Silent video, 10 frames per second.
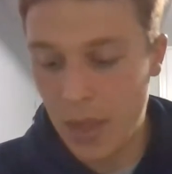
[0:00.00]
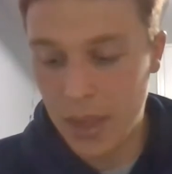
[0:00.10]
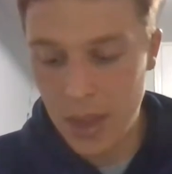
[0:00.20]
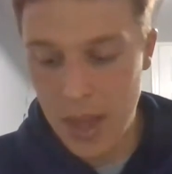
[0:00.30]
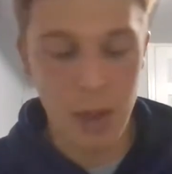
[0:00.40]

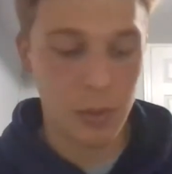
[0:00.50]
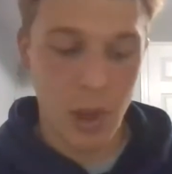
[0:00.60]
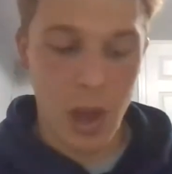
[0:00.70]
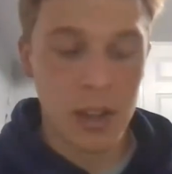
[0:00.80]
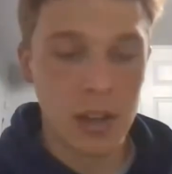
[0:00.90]
like, and I was
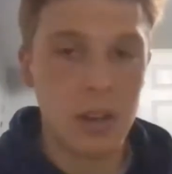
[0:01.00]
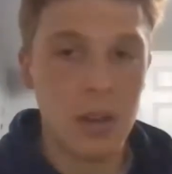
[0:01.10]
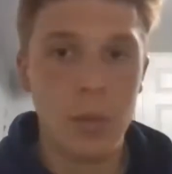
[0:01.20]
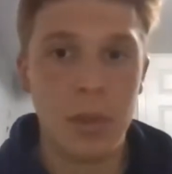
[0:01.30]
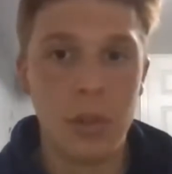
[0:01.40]

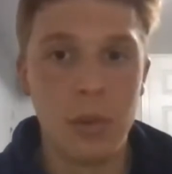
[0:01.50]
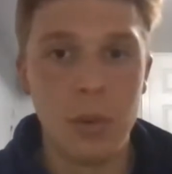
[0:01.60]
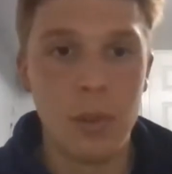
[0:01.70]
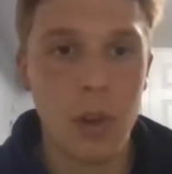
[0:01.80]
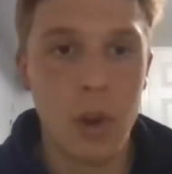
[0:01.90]
talking with the
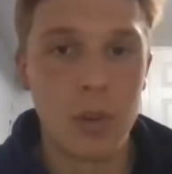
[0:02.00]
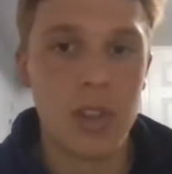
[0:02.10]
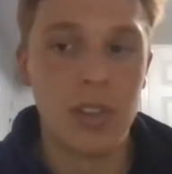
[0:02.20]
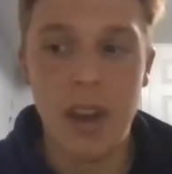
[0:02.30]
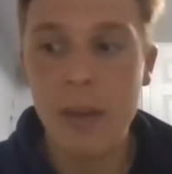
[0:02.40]
Louisville
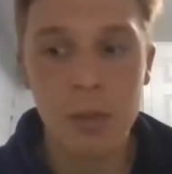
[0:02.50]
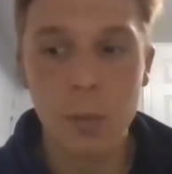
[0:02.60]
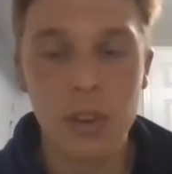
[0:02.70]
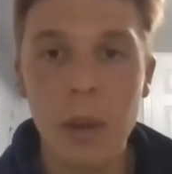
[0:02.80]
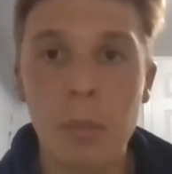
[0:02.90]
coaches, and everyone
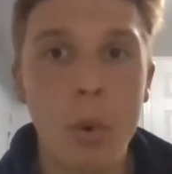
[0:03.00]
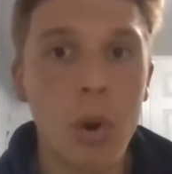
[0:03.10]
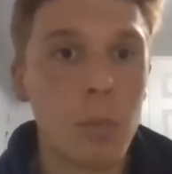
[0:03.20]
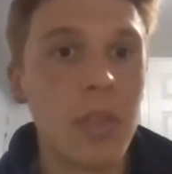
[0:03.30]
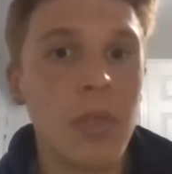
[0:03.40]
was on
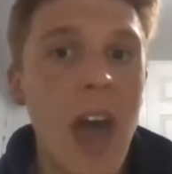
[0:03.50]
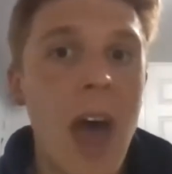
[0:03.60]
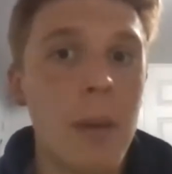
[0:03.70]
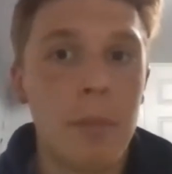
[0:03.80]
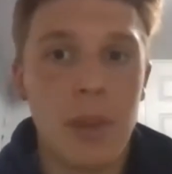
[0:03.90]
board with
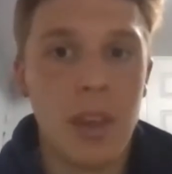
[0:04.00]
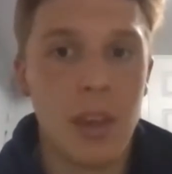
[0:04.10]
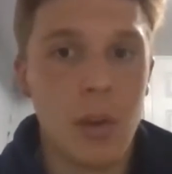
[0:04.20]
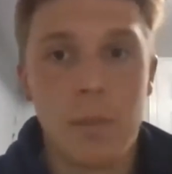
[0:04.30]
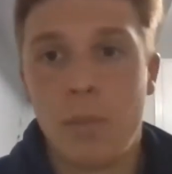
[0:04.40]
that
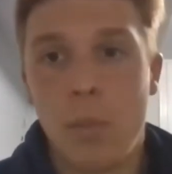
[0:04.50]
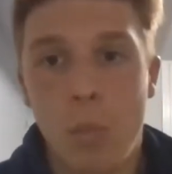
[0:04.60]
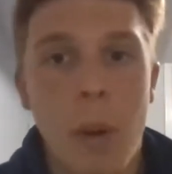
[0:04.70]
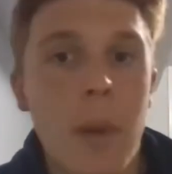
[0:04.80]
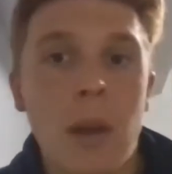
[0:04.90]
being
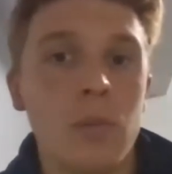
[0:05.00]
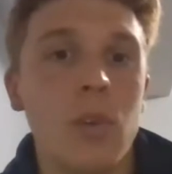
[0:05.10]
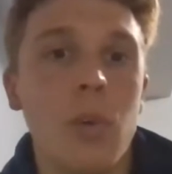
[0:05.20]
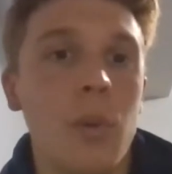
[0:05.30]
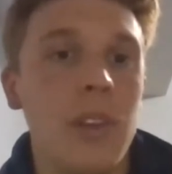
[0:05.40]
what my
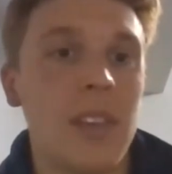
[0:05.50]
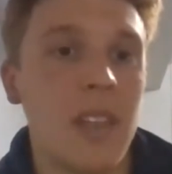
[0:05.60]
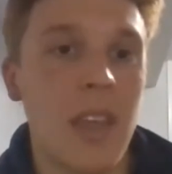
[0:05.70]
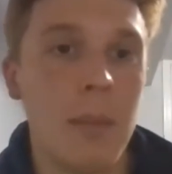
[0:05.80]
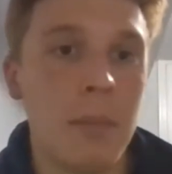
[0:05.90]
role was
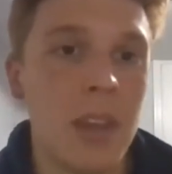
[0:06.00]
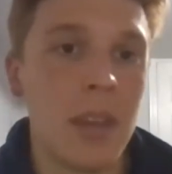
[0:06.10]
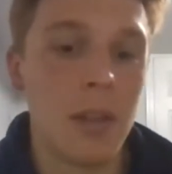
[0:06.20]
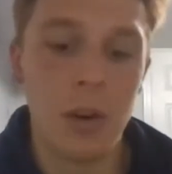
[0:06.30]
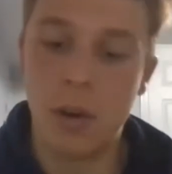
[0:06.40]
at that meet.
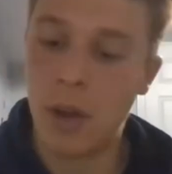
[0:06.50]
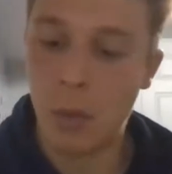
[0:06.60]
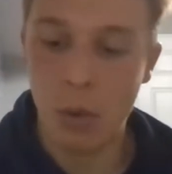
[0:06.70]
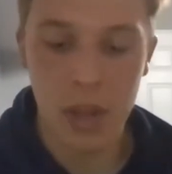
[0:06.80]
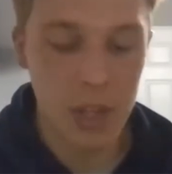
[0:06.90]
Like,
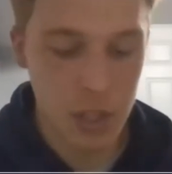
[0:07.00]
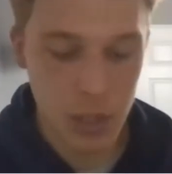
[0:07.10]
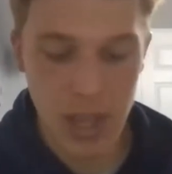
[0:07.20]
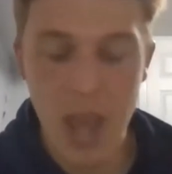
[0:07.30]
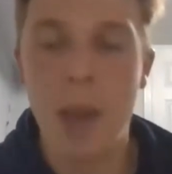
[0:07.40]
we'll get
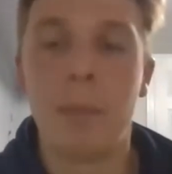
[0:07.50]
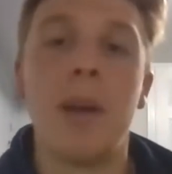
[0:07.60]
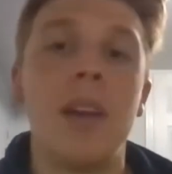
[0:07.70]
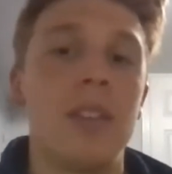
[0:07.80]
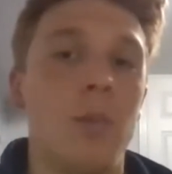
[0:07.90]
you to
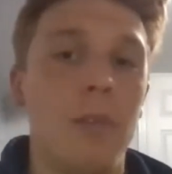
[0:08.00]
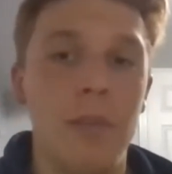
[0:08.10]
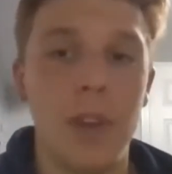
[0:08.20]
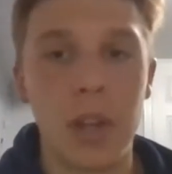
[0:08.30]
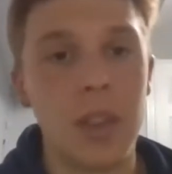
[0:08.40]
campus, we'll
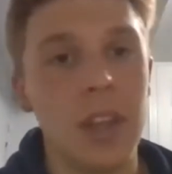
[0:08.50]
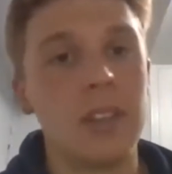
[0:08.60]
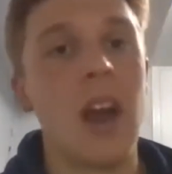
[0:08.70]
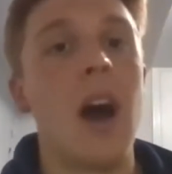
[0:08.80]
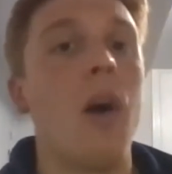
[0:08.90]
figure
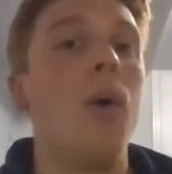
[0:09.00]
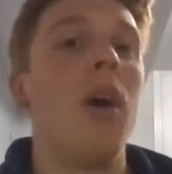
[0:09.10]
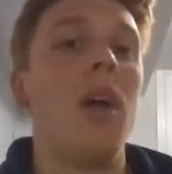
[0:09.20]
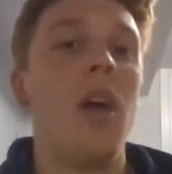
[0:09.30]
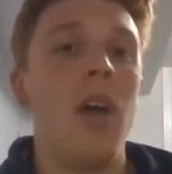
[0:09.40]
things out,
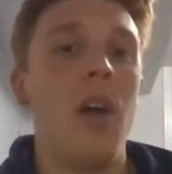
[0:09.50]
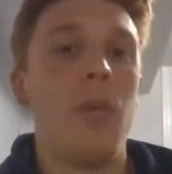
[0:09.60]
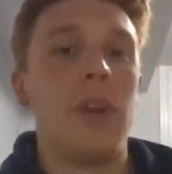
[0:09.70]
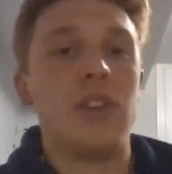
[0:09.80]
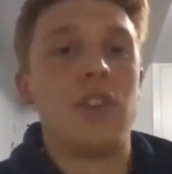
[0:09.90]

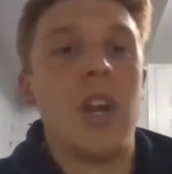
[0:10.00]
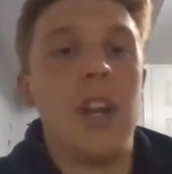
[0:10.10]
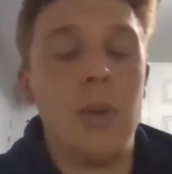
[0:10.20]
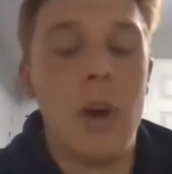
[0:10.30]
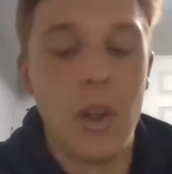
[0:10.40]
get you
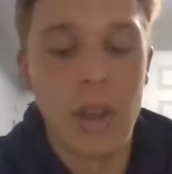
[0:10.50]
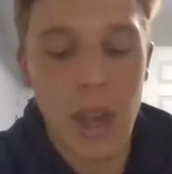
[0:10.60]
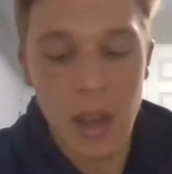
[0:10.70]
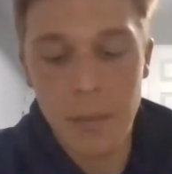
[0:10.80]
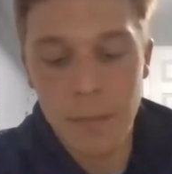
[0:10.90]
training well
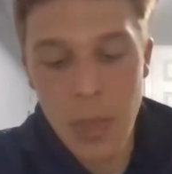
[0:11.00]
again.